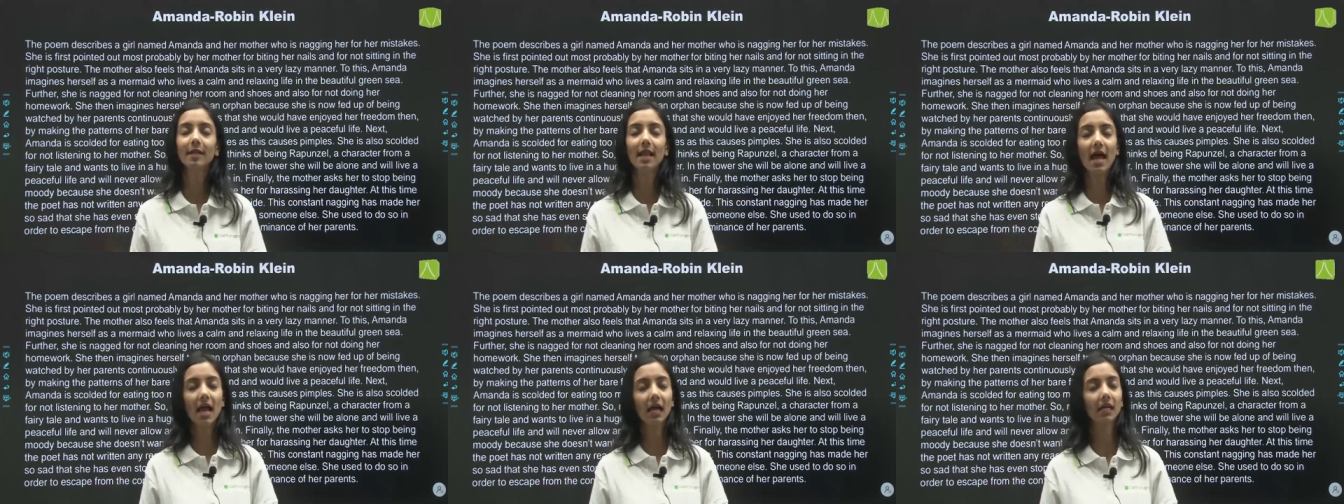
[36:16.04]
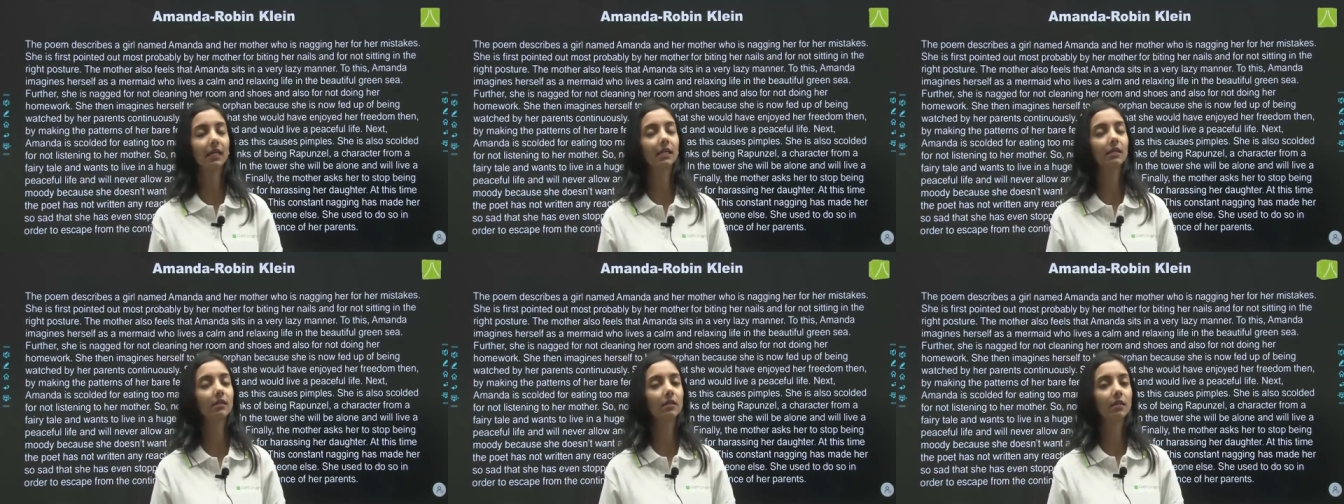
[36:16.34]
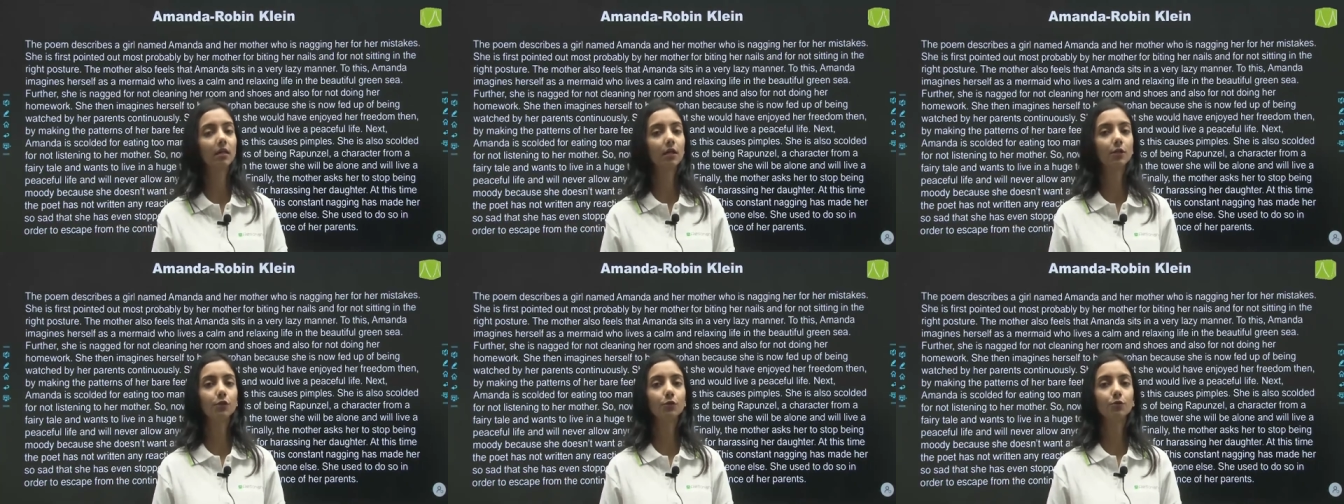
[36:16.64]
nagging
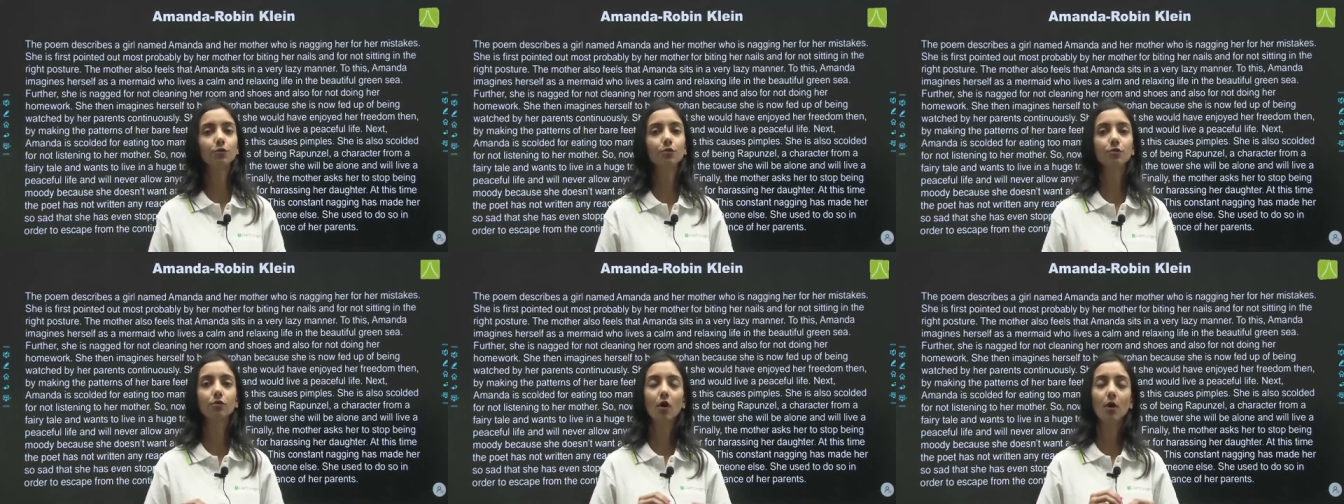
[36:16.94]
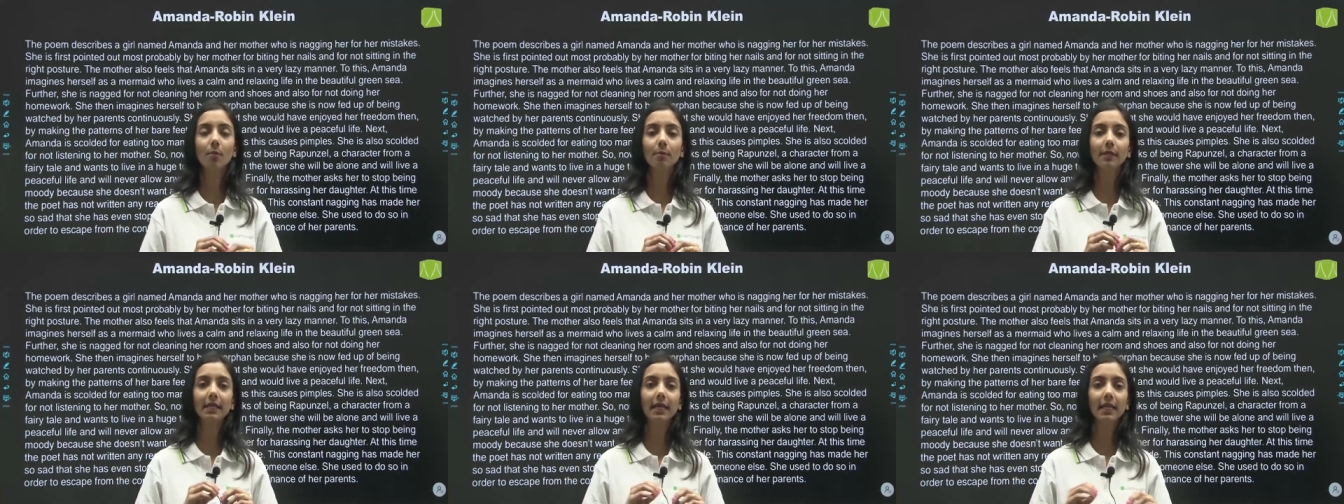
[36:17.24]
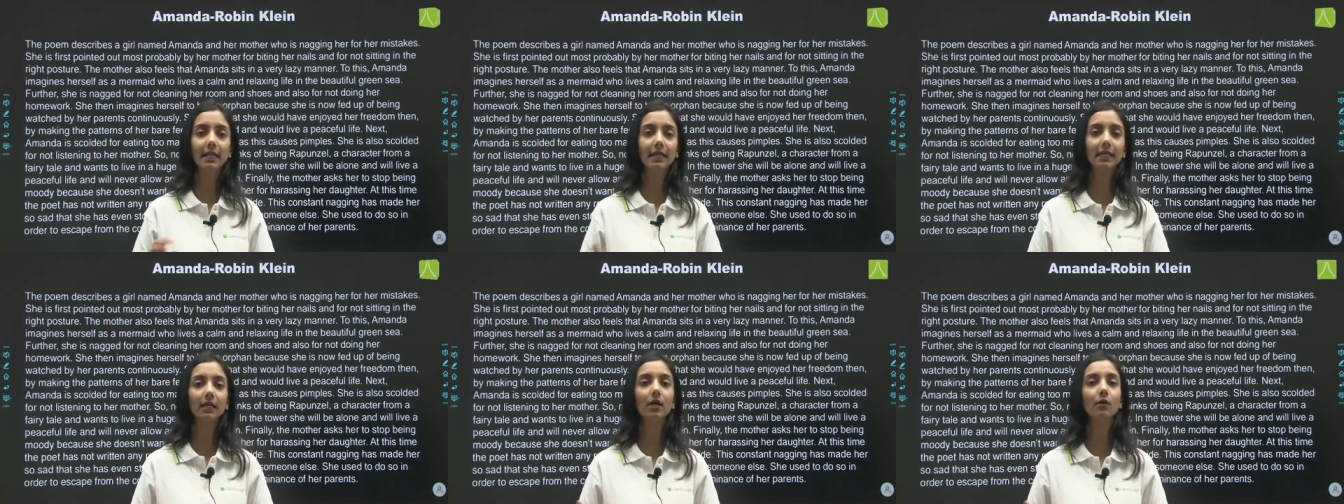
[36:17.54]
her, to stop
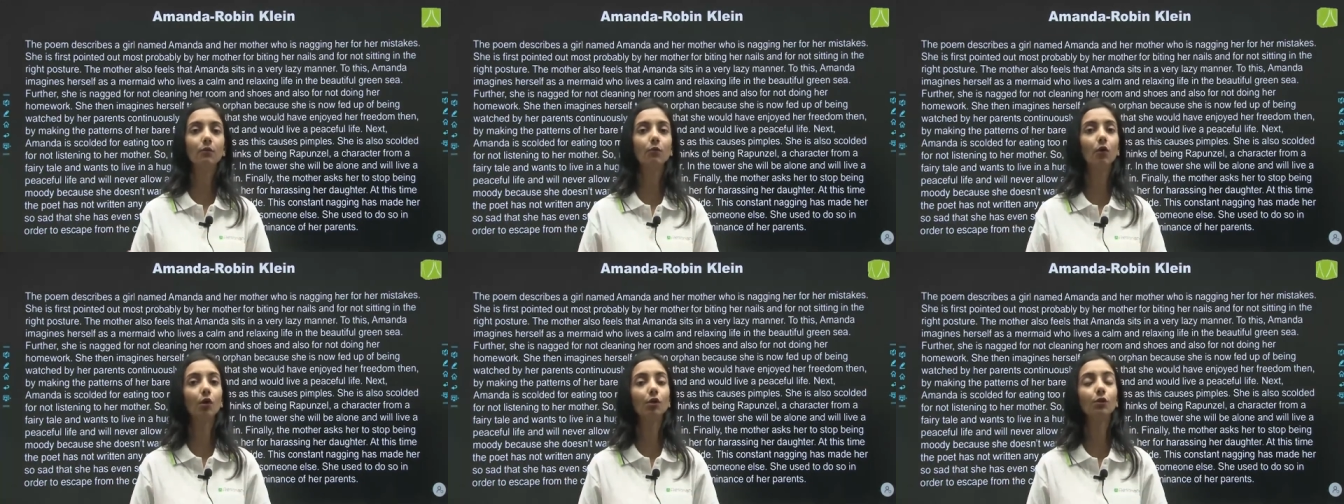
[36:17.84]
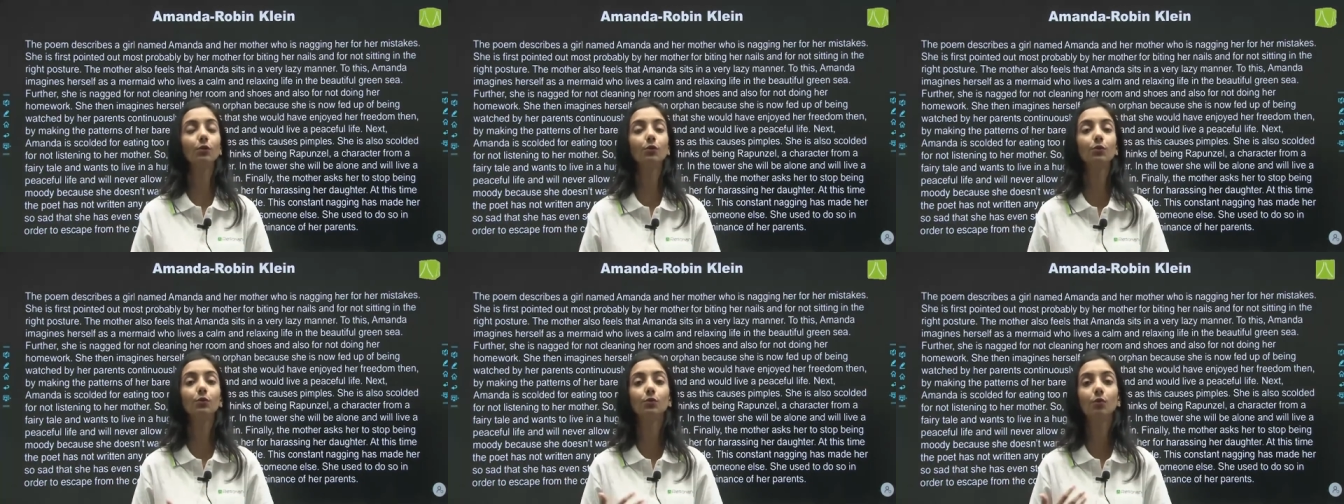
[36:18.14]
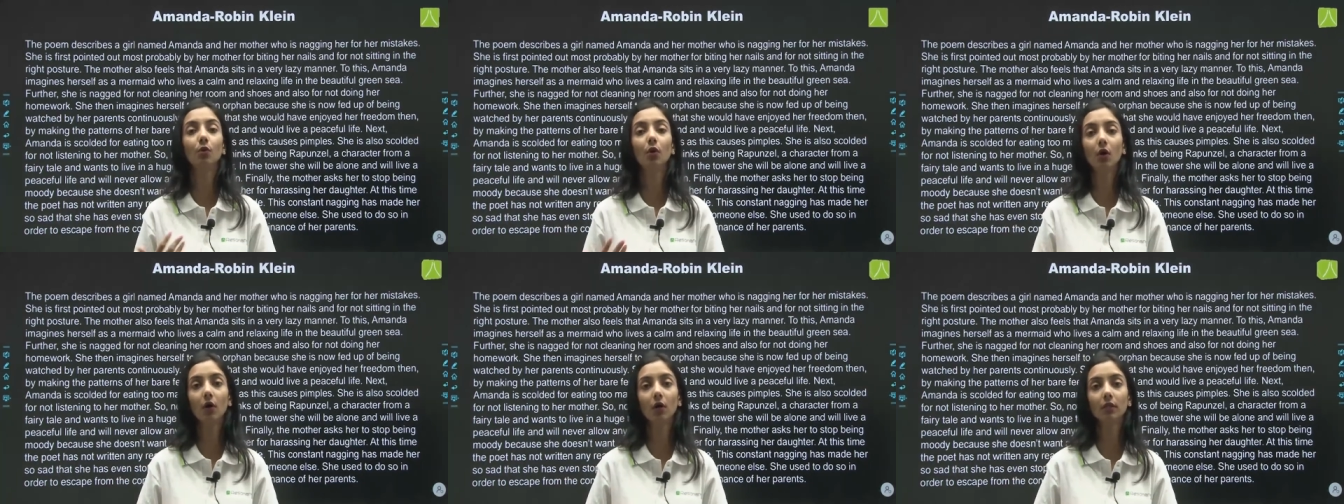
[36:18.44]
telling her what to
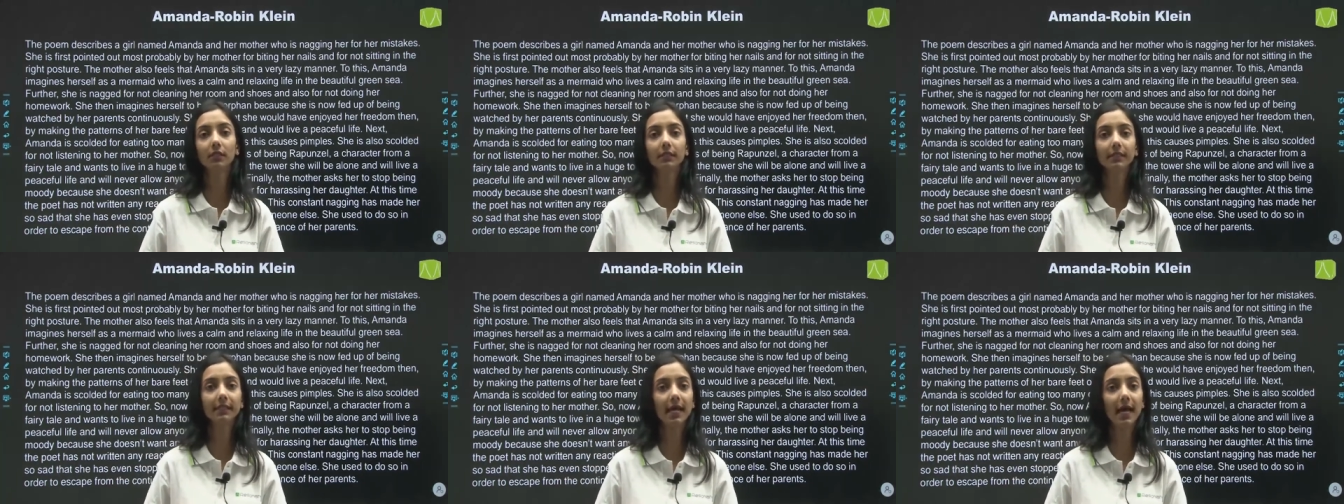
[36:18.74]
do all the